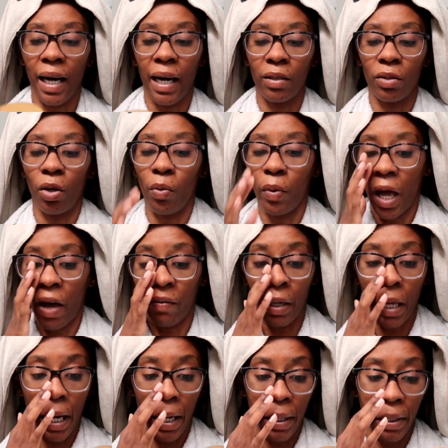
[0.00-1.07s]
I don't have a
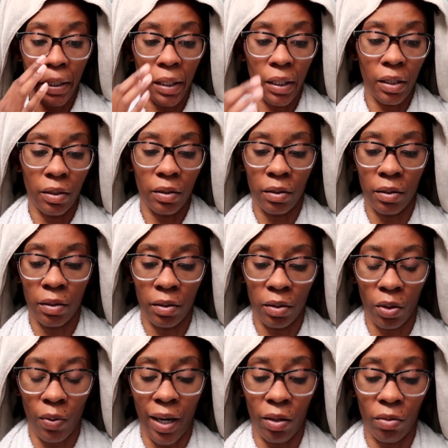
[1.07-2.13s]
lot in here,
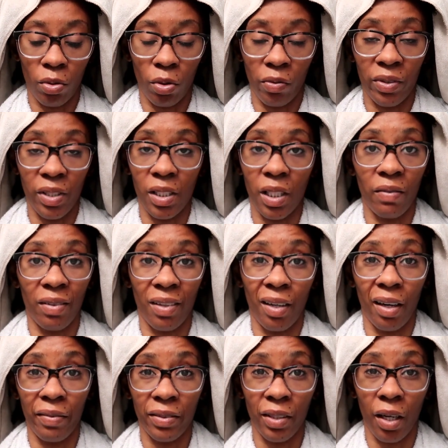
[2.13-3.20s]
so I don't know if this even
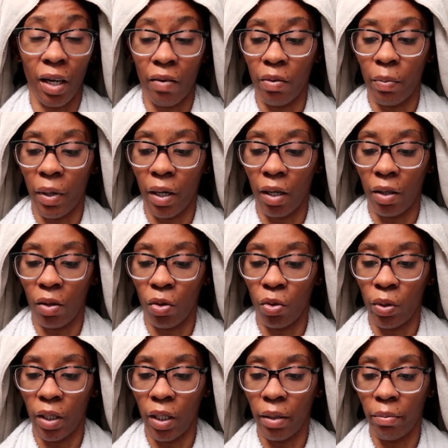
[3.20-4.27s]
enough to cover my
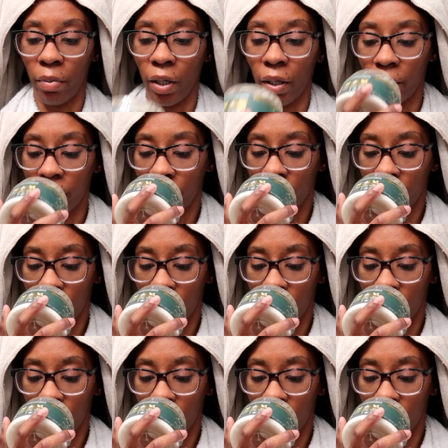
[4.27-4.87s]
whole head, but